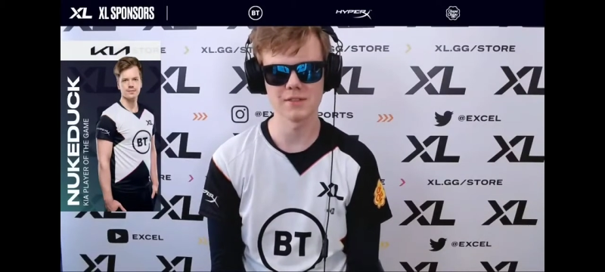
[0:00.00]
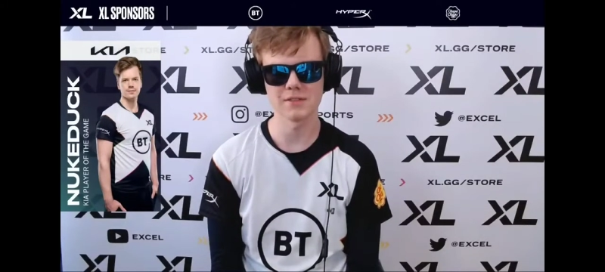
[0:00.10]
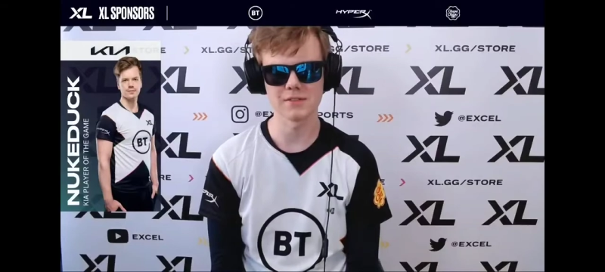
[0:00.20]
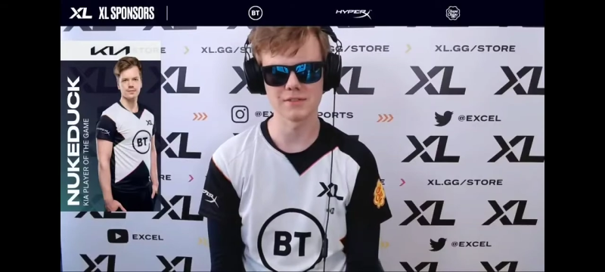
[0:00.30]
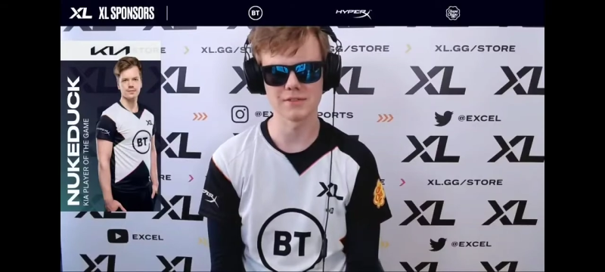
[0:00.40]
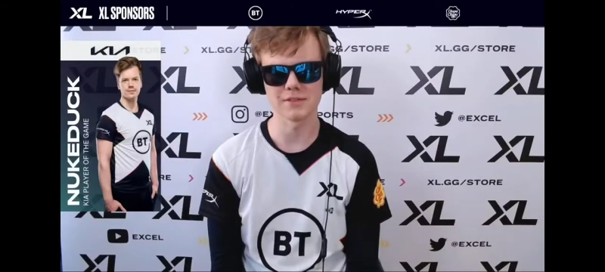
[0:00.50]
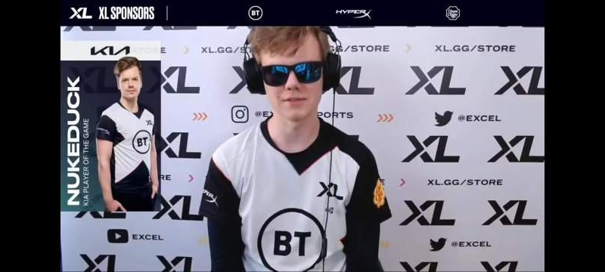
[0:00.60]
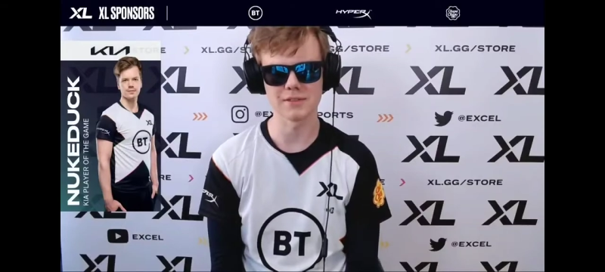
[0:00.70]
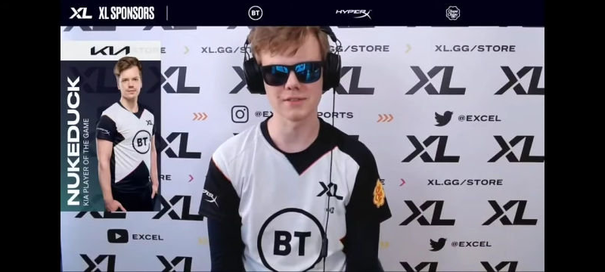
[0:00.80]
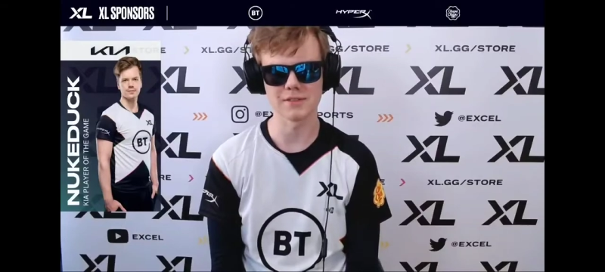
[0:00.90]
So,
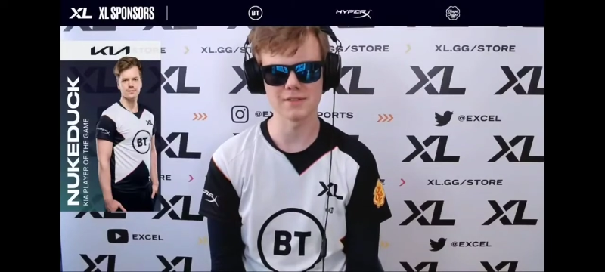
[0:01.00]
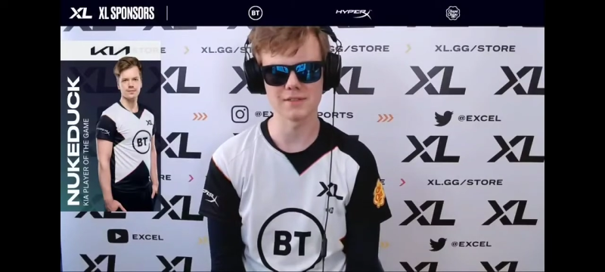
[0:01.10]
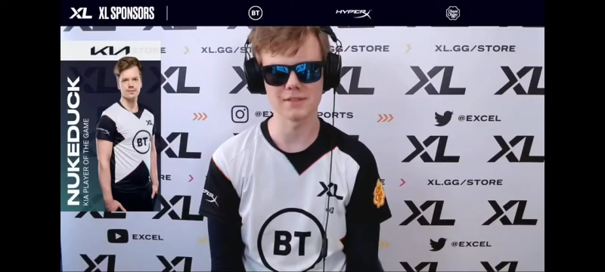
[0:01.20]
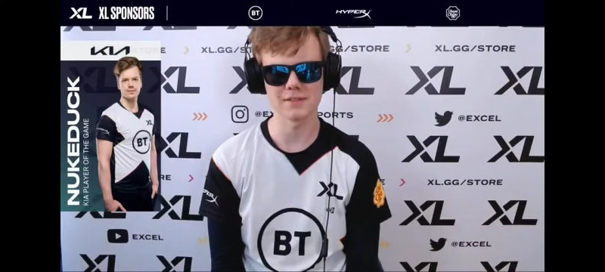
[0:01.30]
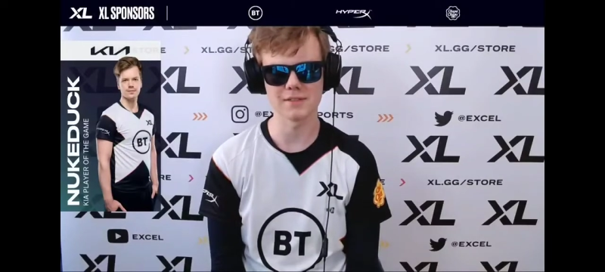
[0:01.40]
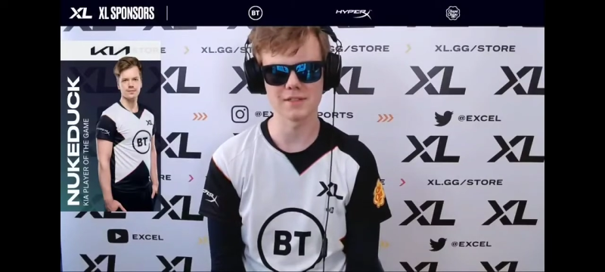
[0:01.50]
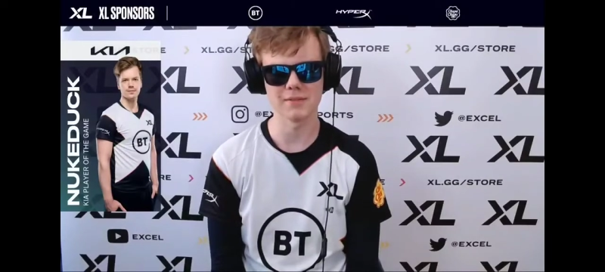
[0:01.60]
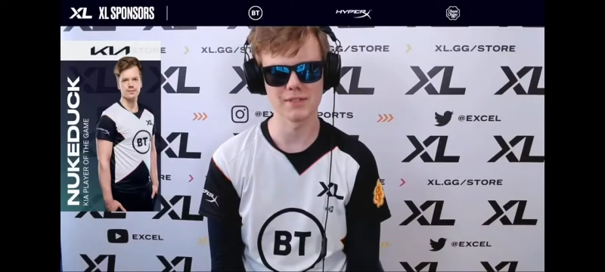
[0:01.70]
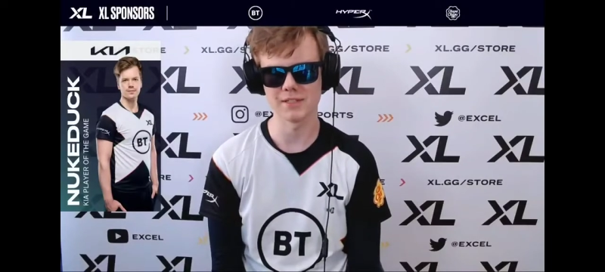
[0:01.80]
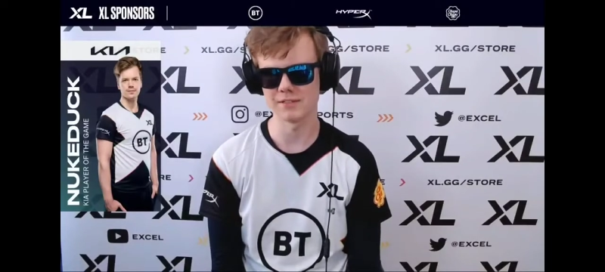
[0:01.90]
uh, I mean,